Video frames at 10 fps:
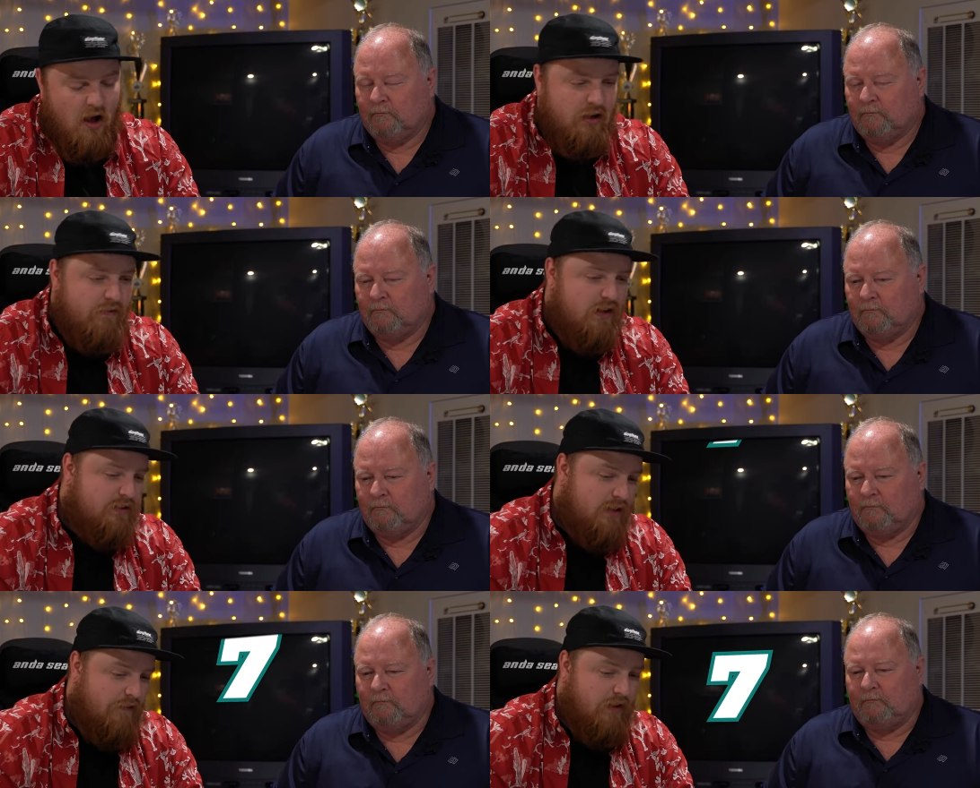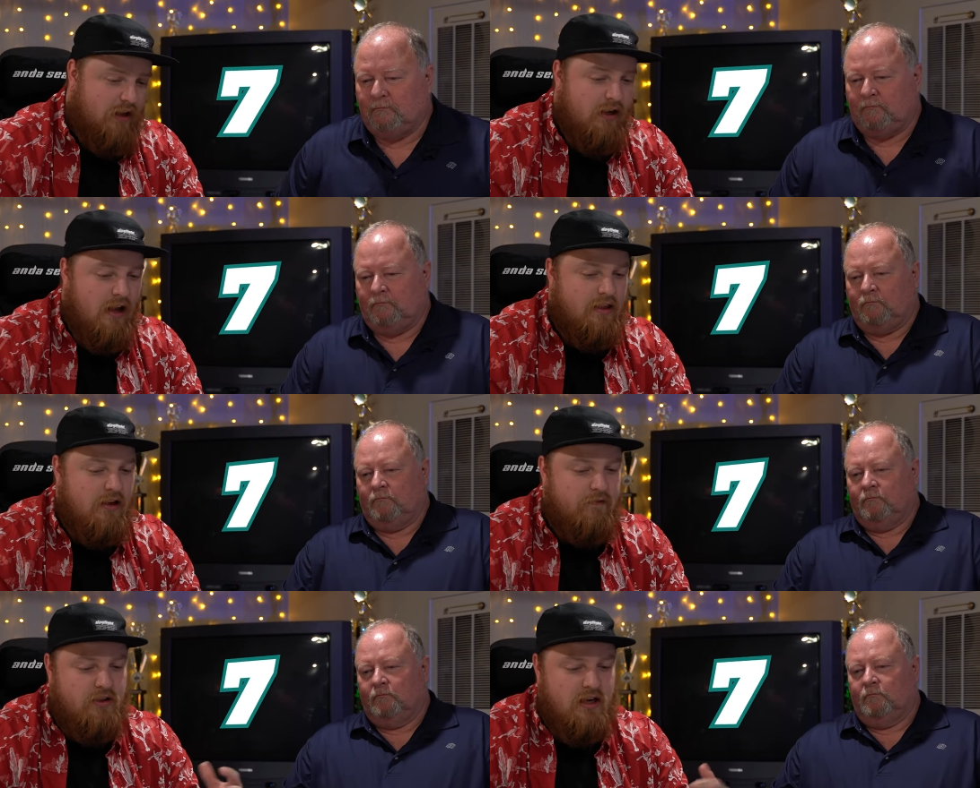Speaker 1: I'll give it a 7. And I
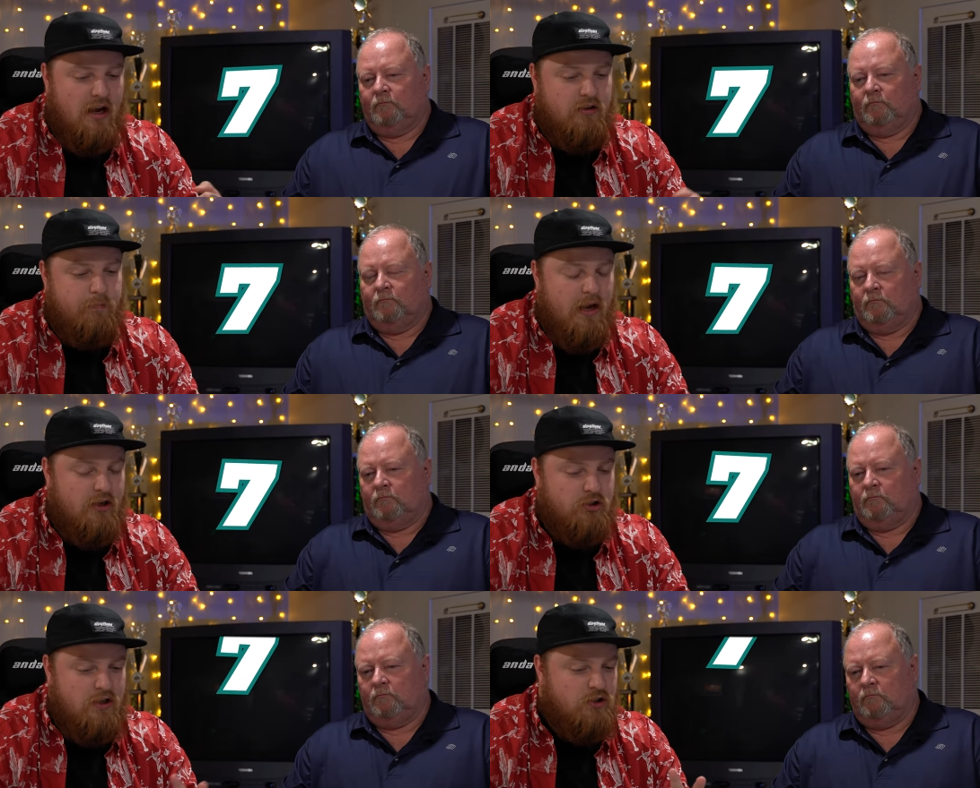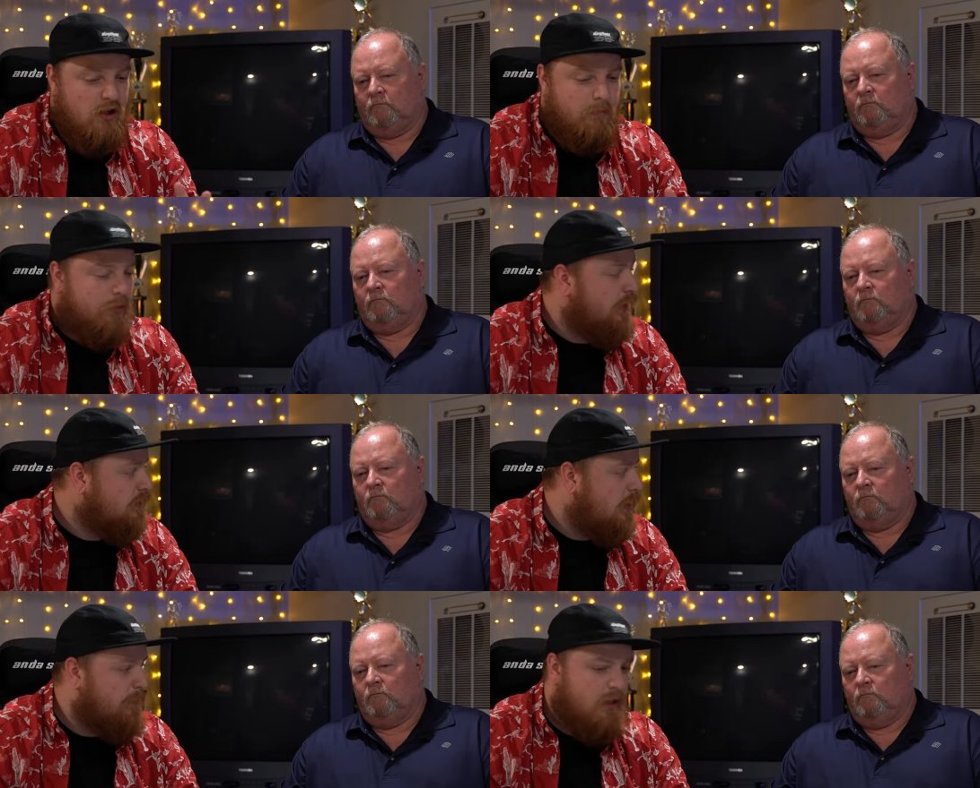think if you dialed it back, changed a couple things up,